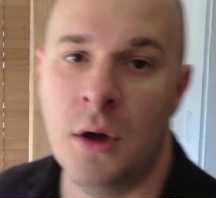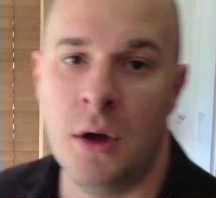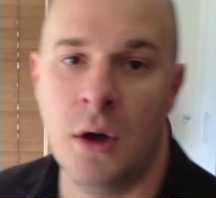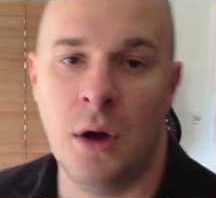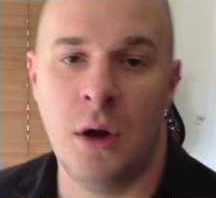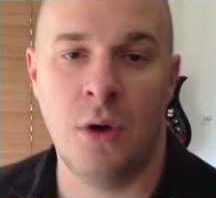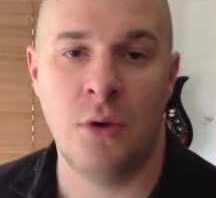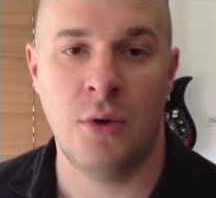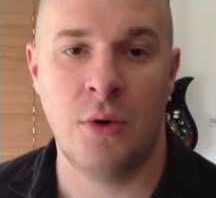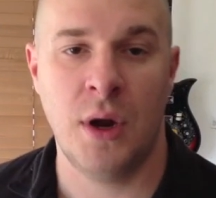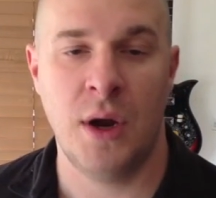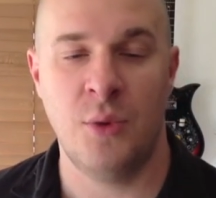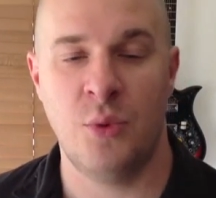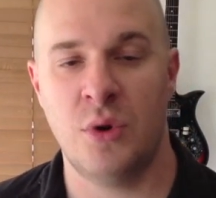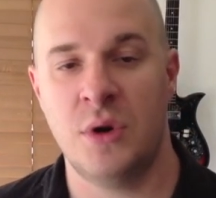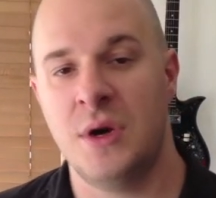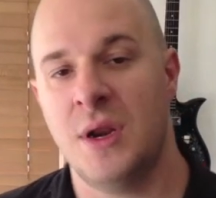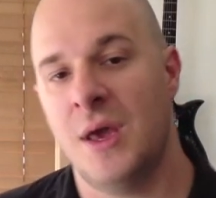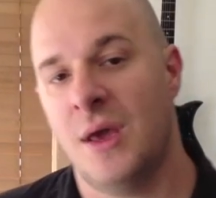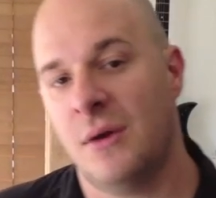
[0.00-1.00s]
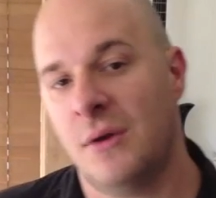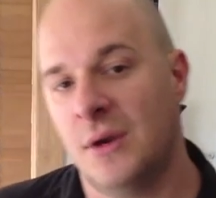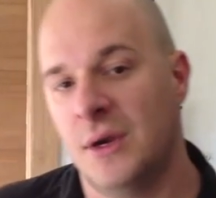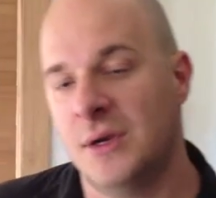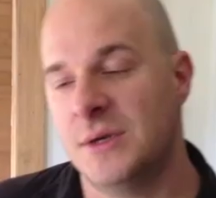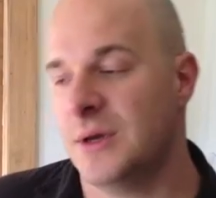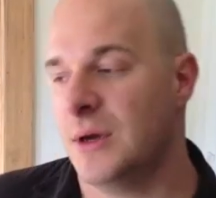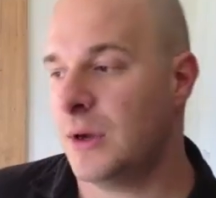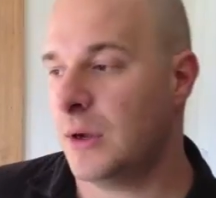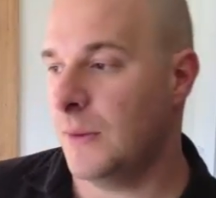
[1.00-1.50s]
Alright, we're now going
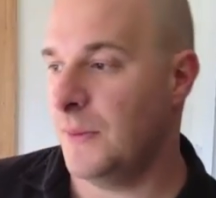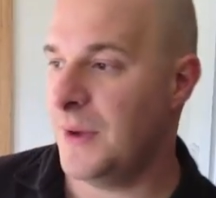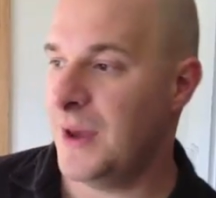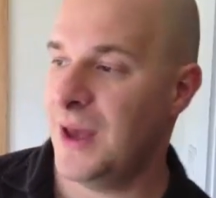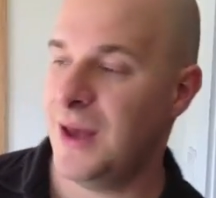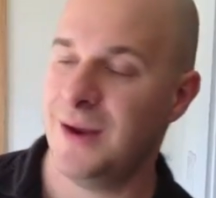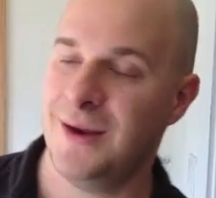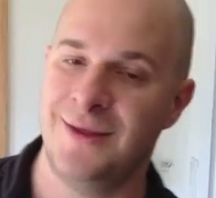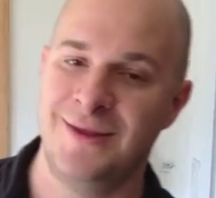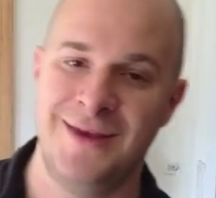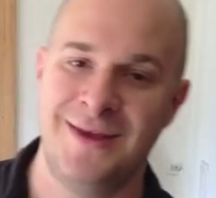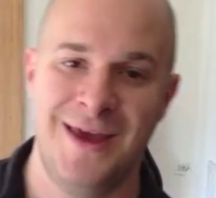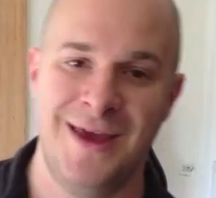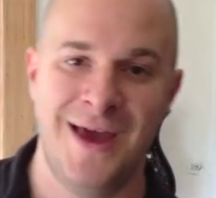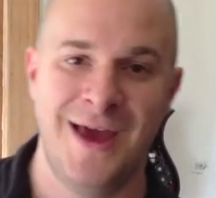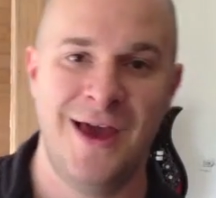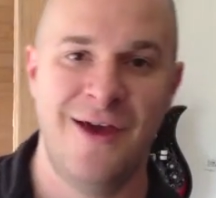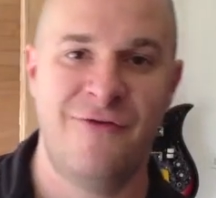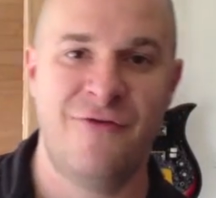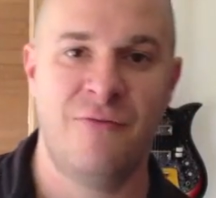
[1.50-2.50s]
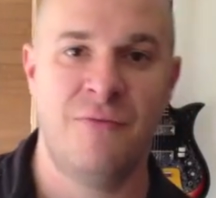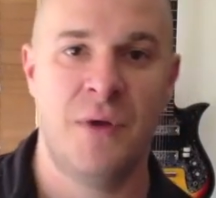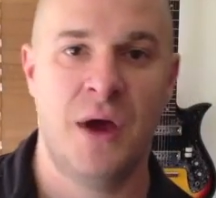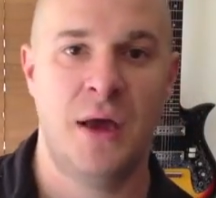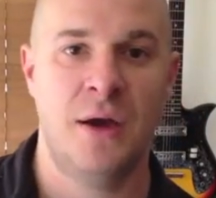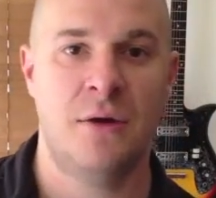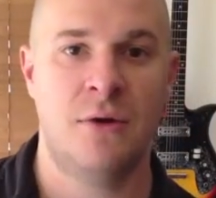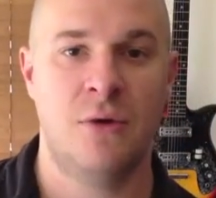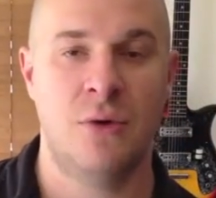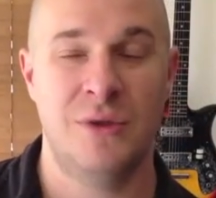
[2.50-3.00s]
to talk about the F
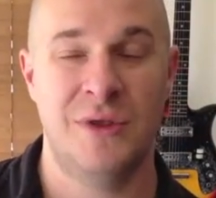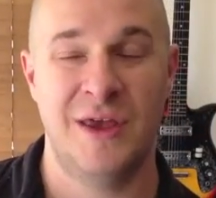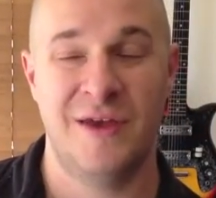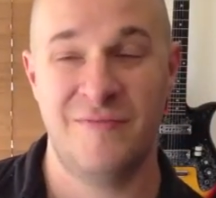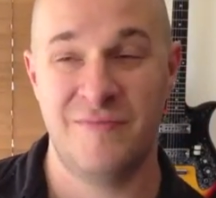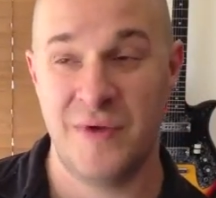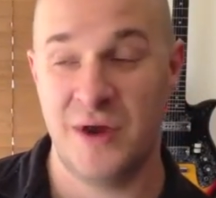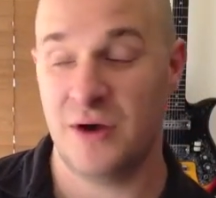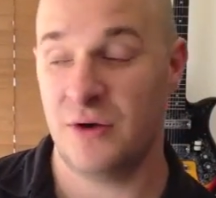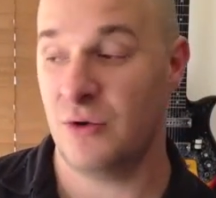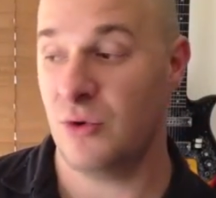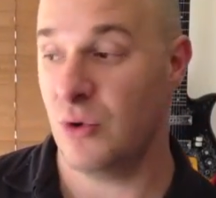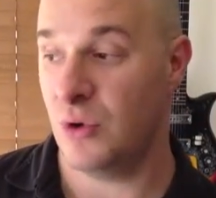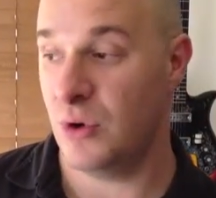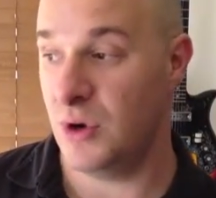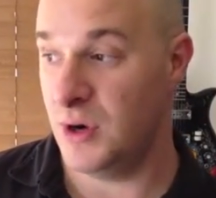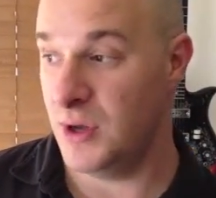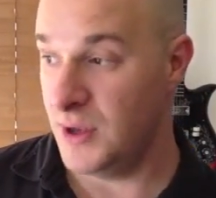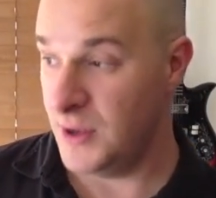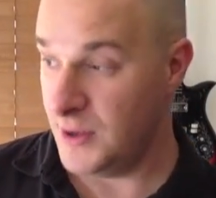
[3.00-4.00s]
minor chord. The F minor chord